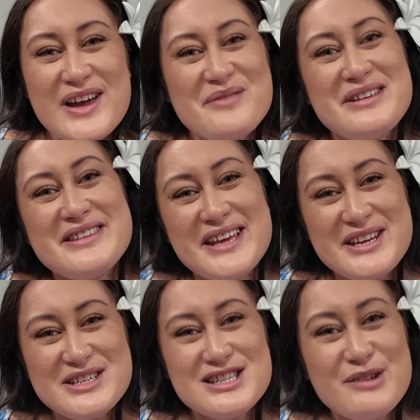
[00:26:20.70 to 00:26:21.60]
family,
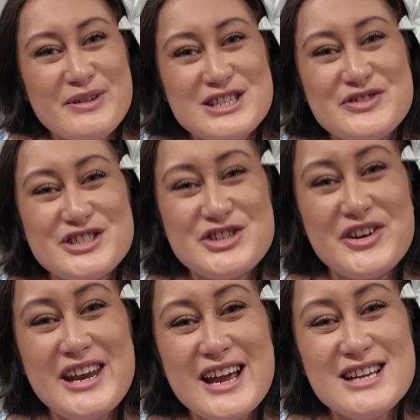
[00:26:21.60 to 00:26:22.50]
thank you so much for
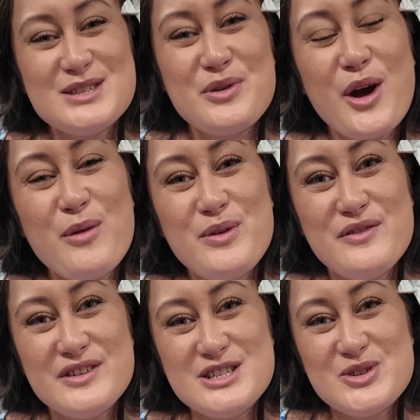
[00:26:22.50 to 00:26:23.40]
joining us. We hope
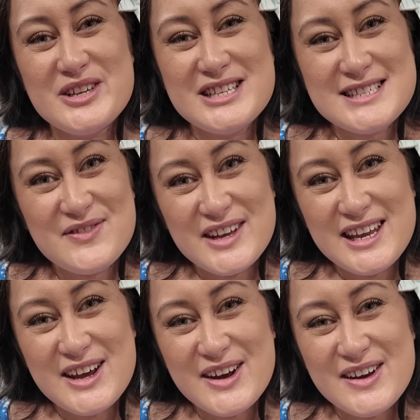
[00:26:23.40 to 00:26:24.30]
you've enjoyed this
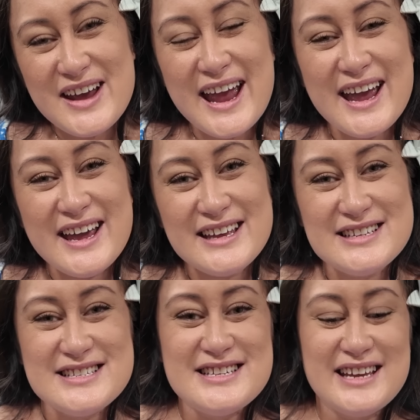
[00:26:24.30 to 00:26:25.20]
video.
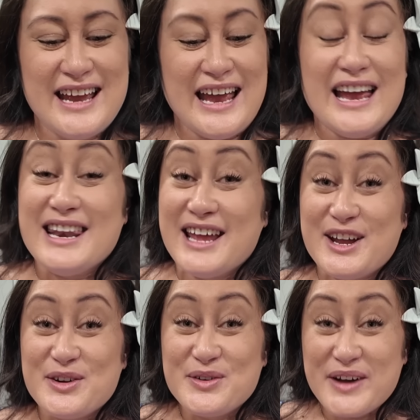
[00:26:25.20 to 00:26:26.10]
And
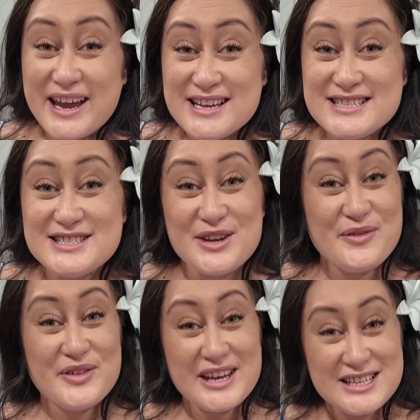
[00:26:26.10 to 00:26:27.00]
like always,
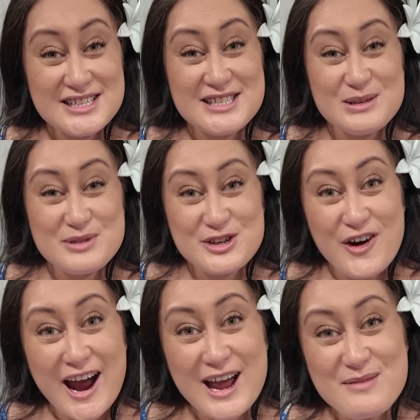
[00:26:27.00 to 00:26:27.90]
don't forget to
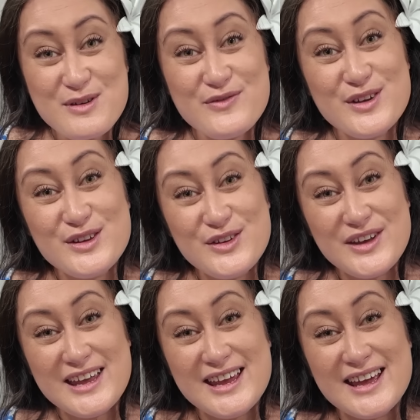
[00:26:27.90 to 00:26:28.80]
subscribe if you're new
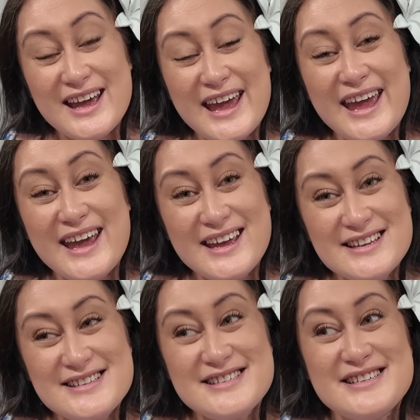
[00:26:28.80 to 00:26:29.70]
here.
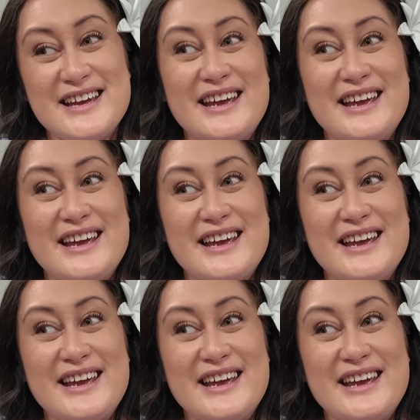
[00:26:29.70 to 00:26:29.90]
And